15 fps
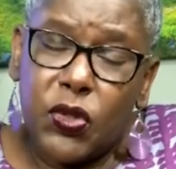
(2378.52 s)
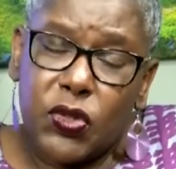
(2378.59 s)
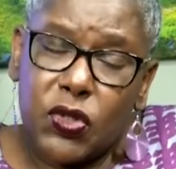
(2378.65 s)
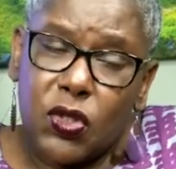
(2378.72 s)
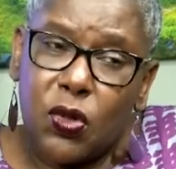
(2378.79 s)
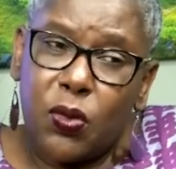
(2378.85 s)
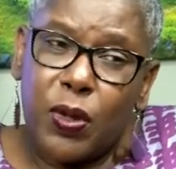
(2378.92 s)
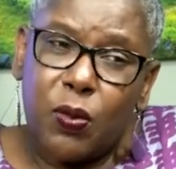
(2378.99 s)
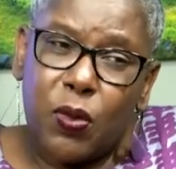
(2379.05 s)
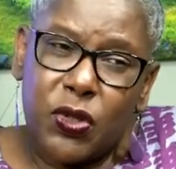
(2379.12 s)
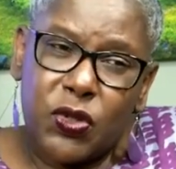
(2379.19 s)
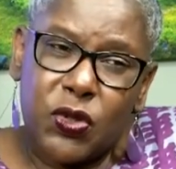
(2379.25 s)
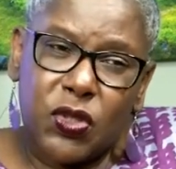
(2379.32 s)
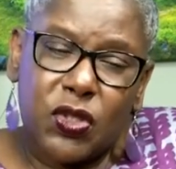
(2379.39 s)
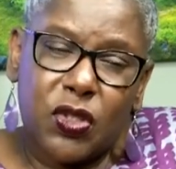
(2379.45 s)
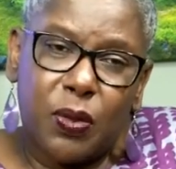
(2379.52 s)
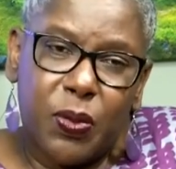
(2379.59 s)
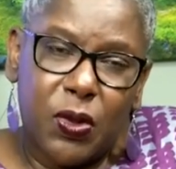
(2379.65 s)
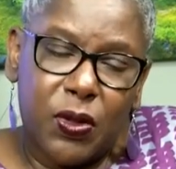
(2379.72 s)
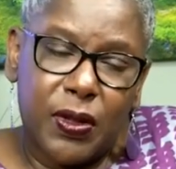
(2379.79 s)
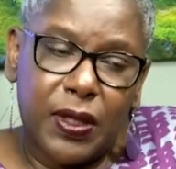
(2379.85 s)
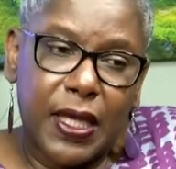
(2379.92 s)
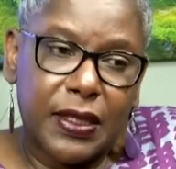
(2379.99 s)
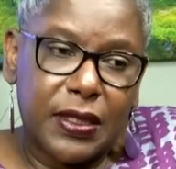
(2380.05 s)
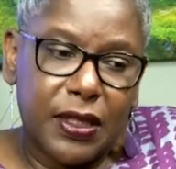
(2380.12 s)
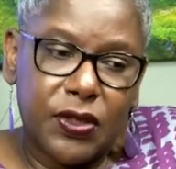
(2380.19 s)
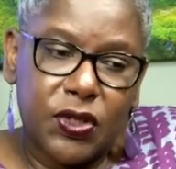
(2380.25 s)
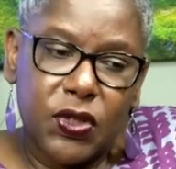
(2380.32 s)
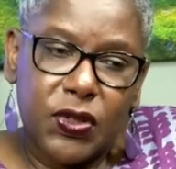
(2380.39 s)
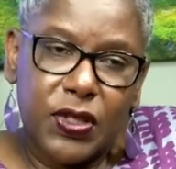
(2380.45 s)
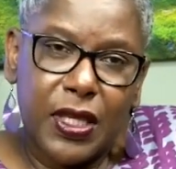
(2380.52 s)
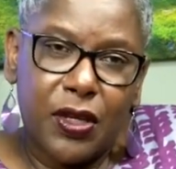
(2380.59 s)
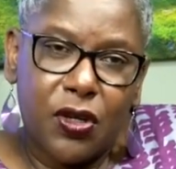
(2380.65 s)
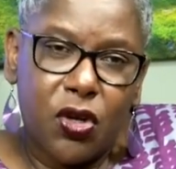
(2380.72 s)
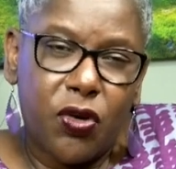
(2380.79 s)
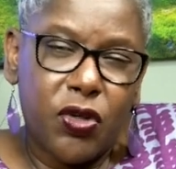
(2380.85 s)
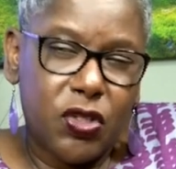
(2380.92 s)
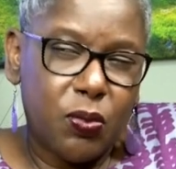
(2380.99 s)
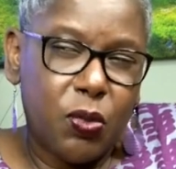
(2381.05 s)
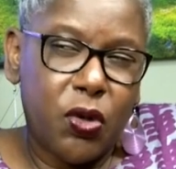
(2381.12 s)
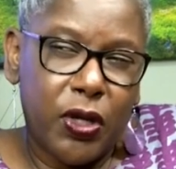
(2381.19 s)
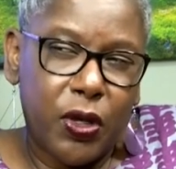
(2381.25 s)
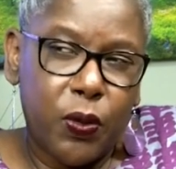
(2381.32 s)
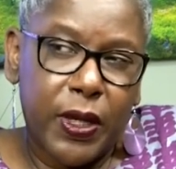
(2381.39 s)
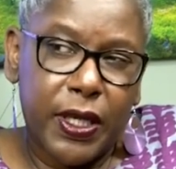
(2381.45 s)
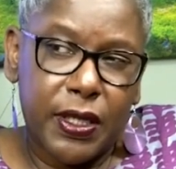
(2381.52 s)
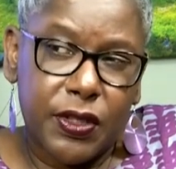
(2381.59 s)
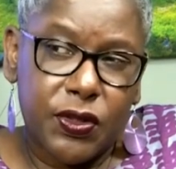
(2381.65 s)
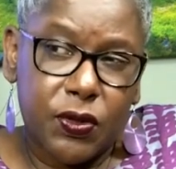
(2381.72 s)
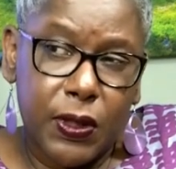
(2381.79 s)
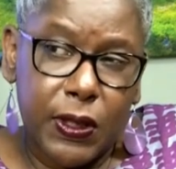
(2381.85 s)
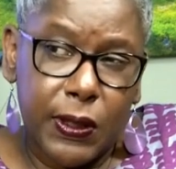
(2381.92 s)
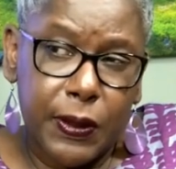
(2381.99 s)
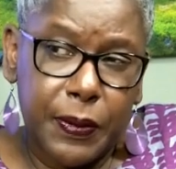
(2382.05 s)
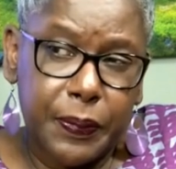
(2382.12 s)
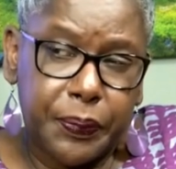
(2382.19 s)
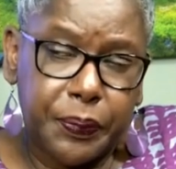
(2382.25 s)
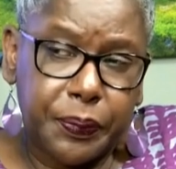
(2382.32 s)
You know, so we want to stop all that and just encourage more awareness, really.